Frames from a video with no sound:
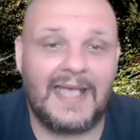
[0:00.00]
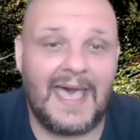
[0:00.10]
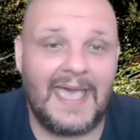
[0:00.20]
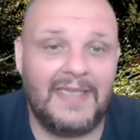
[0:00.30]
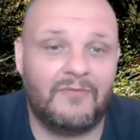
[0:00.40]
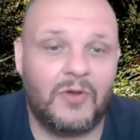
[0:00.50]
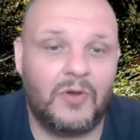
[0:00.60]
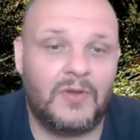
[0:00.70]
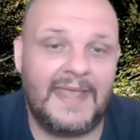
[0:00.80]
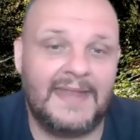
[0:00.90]

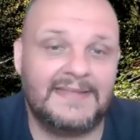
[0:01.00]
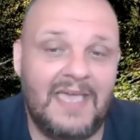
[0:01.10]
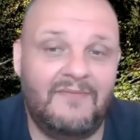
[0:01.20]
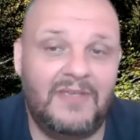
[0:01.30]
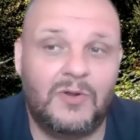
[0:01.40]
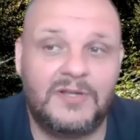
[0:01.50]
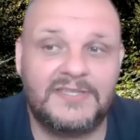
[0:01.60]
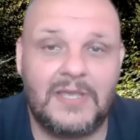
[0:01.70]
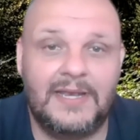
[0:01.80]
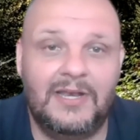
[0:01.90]
Chiron and having
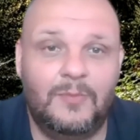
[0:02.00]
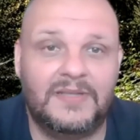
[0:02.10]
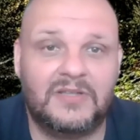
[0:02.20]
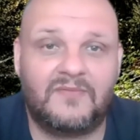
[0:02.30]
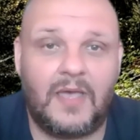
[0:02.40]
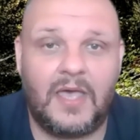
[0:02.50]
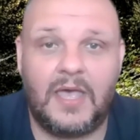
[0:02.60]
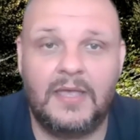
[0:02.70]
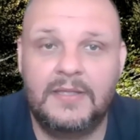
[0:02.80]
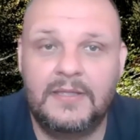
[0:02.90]
also a little bit of
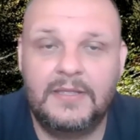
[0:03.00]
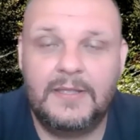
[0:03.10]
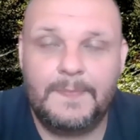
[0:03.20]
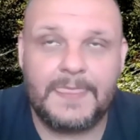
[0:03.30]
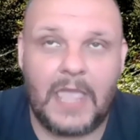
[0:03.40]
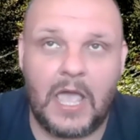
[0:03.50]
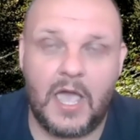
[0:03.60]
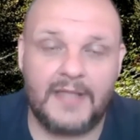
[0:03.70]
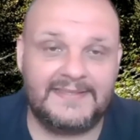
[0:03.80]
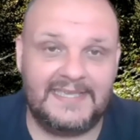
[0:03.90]
a, a,
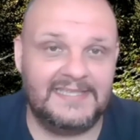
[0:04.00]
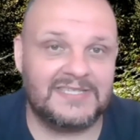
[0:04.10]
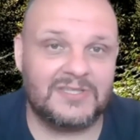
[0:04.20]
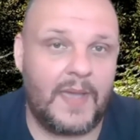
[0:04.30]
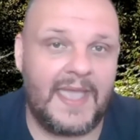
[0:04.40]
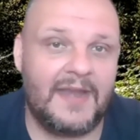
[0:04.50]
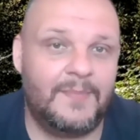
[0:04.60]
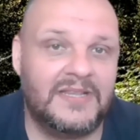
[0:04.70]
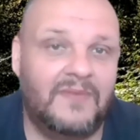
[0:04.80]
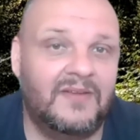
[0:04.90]
a T square
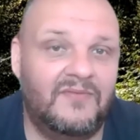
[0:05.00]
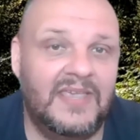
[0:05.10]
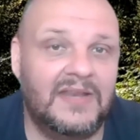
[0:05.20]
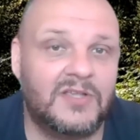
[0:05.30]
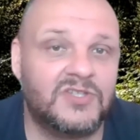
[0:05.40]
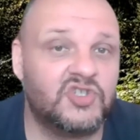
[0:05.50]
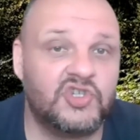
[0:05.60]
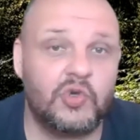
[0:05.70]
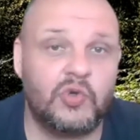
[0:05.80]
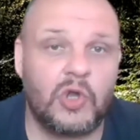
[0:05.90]
between Venus,
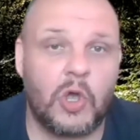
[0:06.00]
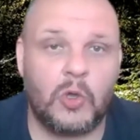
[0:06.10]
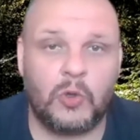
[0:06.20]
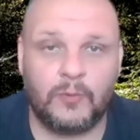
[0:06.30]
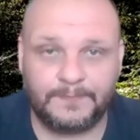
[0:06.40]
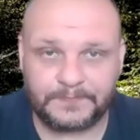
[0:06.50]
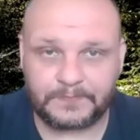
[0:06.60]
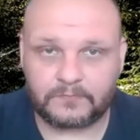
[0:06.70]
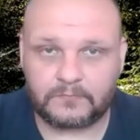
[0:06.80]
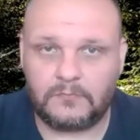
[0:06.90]
Juno,
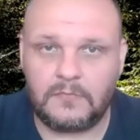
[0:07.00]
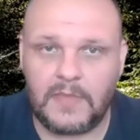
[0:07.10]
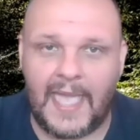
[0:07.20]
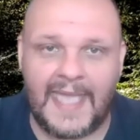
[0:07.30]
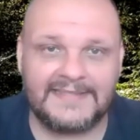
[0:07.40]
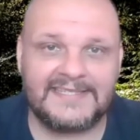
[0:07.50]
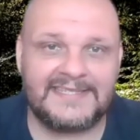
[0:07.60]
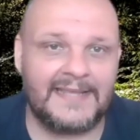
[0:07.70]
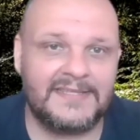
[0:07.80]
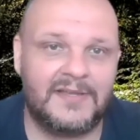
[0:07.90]
and
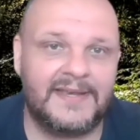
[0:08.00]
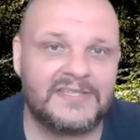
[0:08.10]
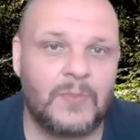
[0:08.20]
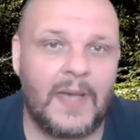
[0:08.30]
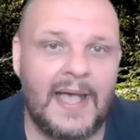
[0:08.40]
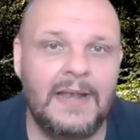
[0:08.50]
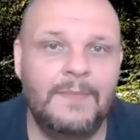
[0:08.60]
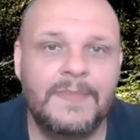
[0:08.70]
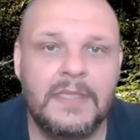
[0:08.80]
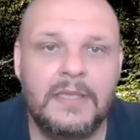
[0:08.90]
Saturn as well.